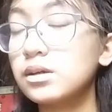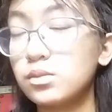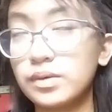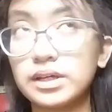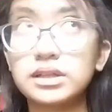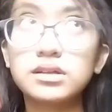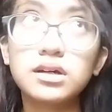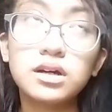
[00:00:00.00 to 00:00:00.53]

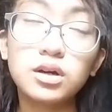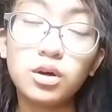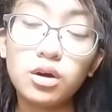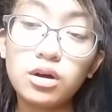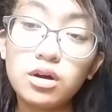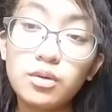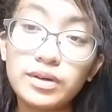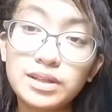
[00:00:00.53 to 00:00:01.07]
Wait,
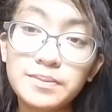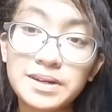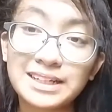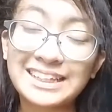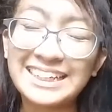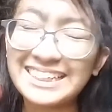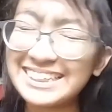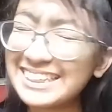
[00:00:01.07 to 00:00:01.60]
wait a
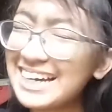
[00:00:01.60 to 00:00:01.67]
minute.